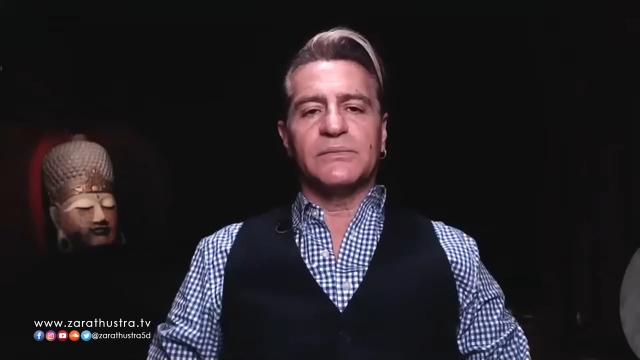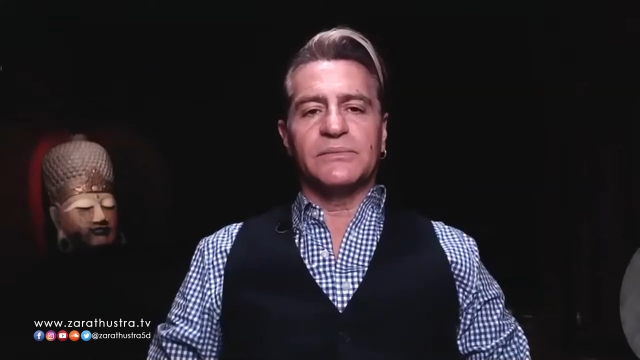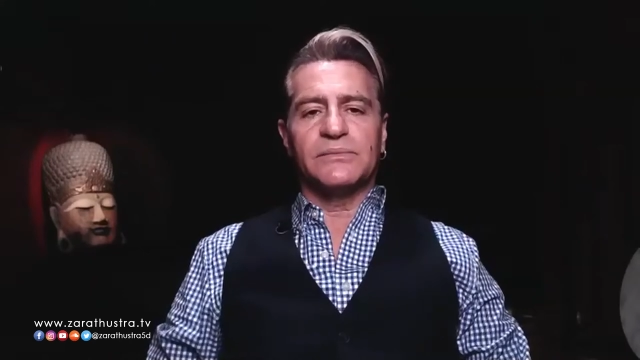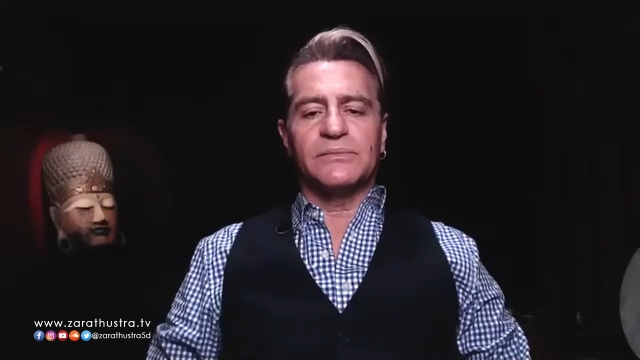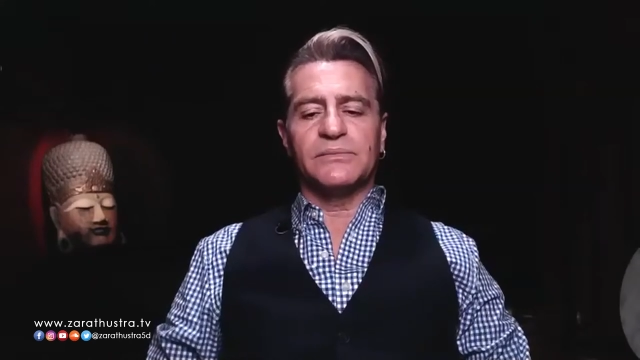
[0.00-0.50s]

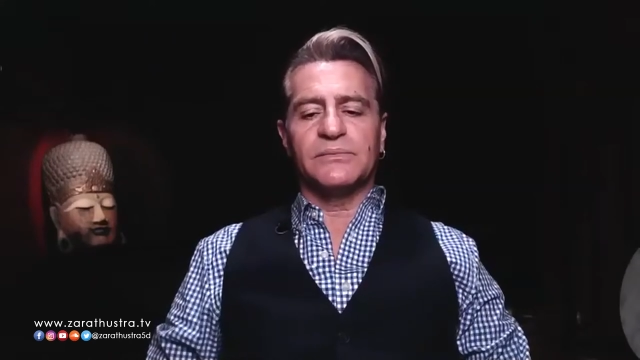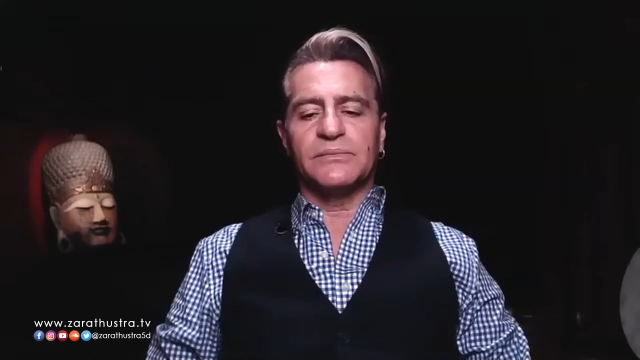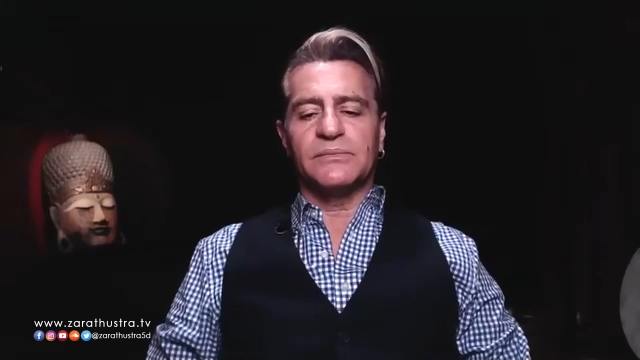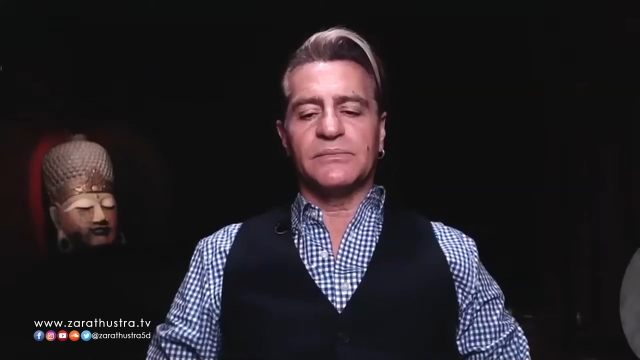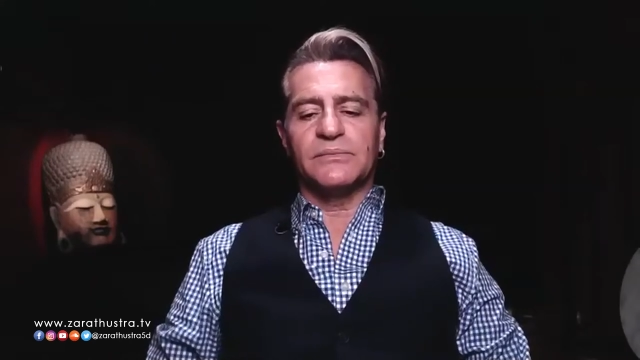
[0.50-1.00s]

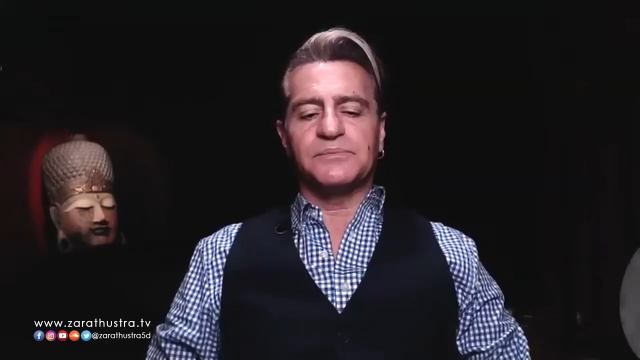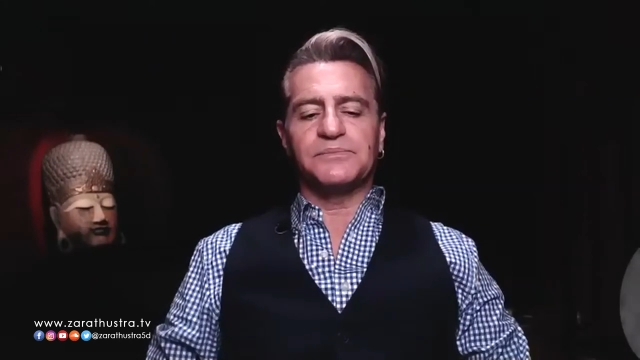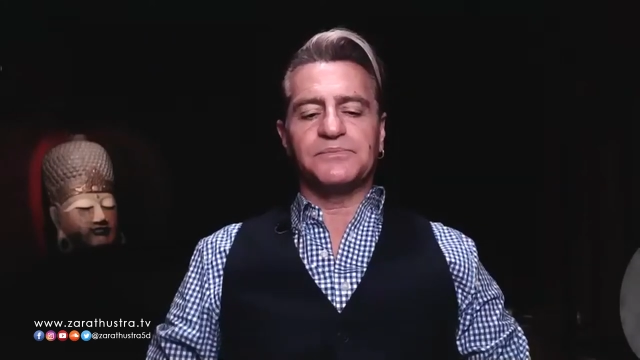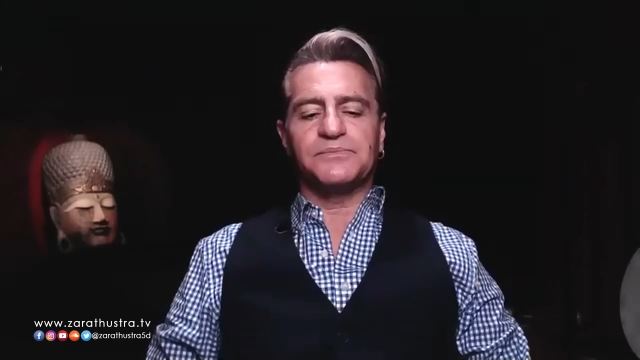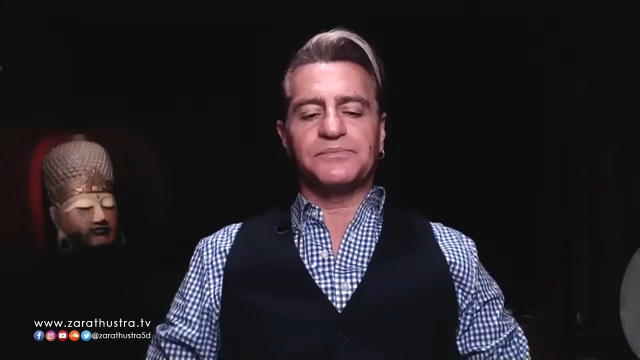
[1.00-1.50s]

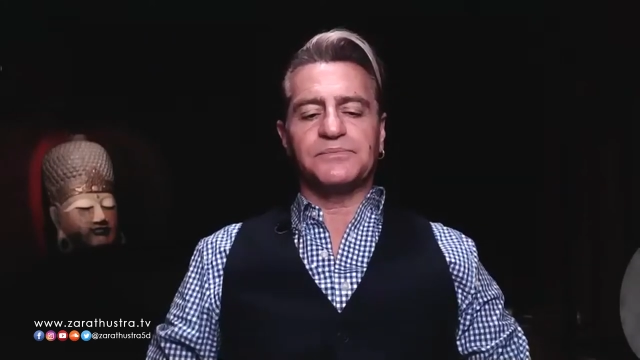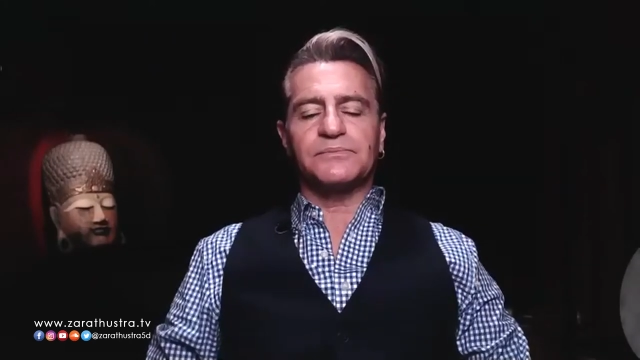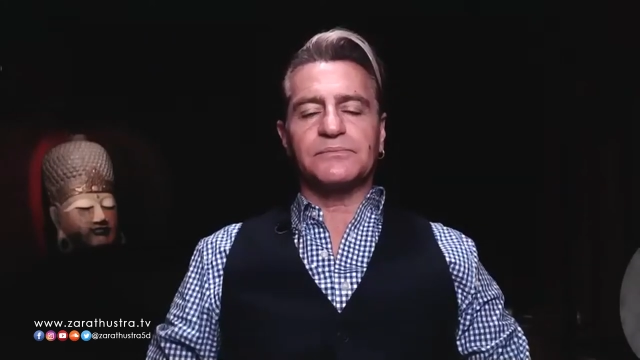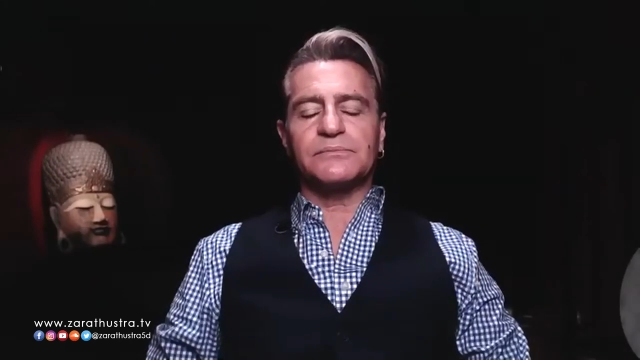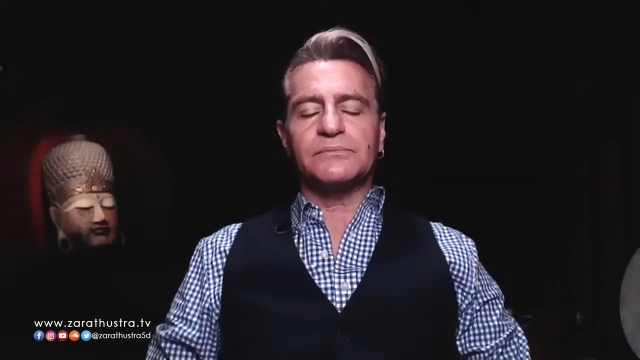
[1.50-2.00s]

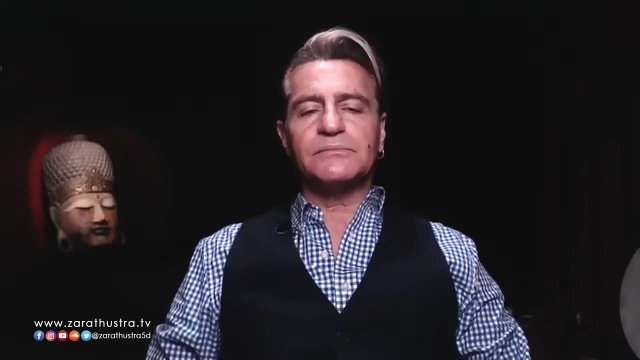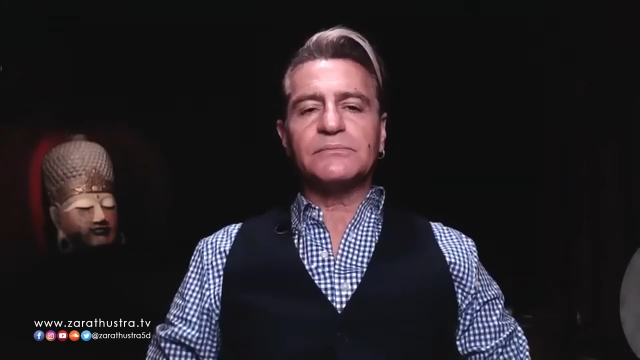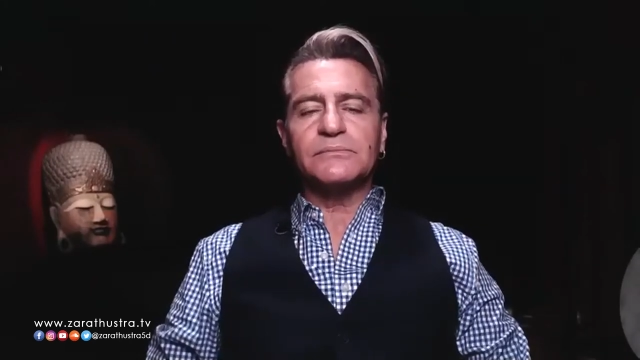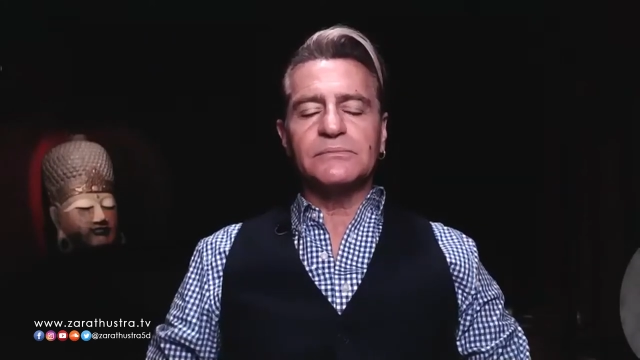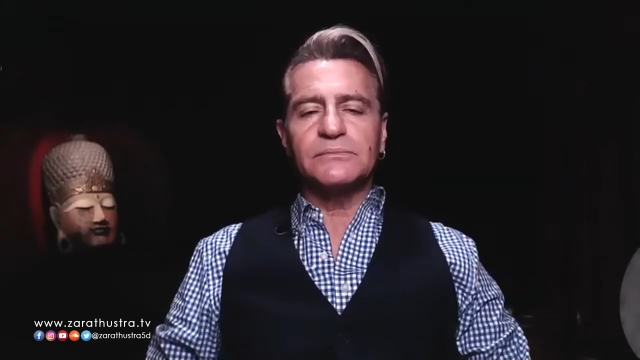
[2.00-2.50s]

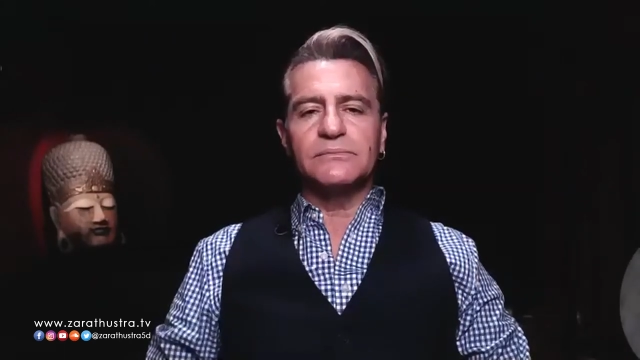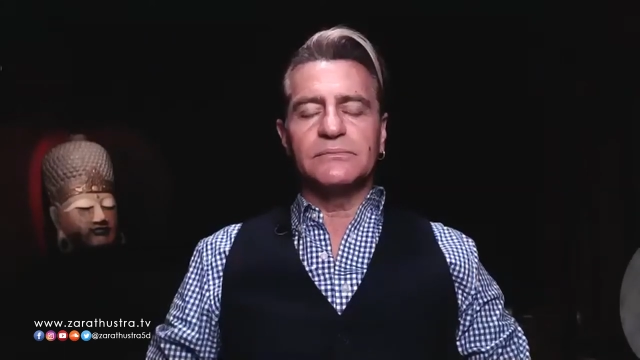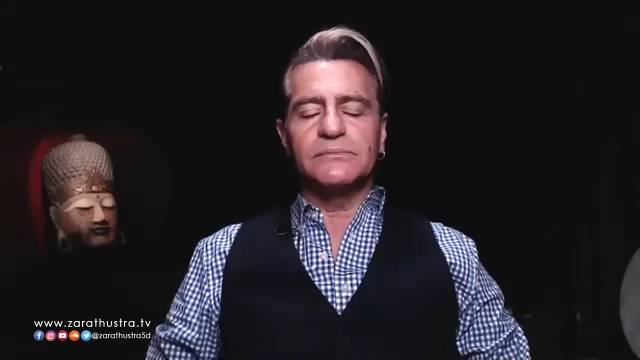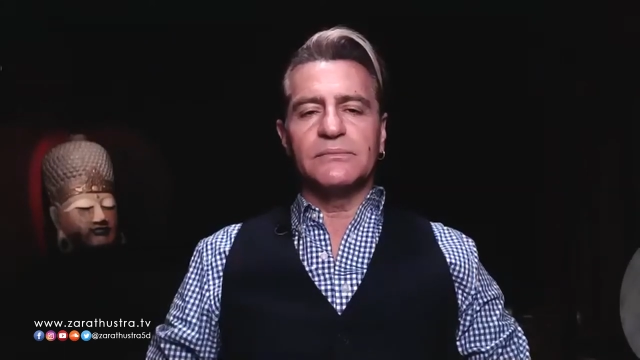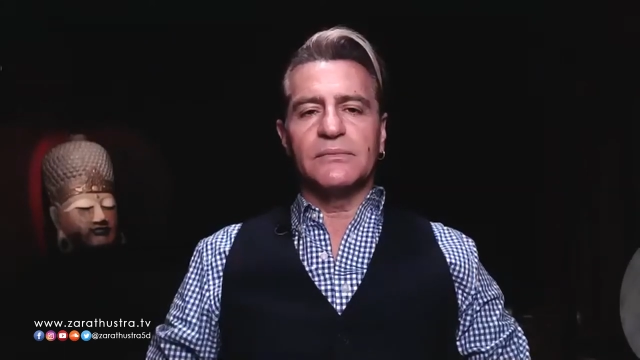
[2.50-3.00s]

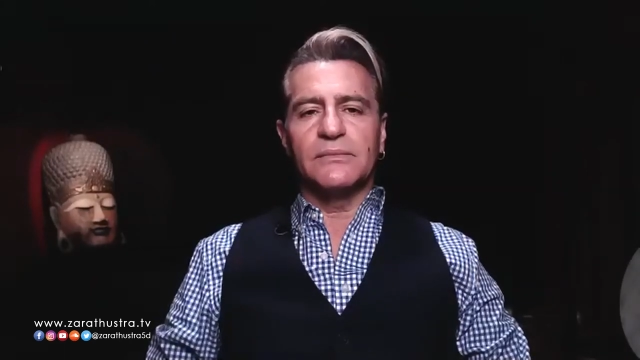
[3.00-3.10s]
No one is speaking in this clip.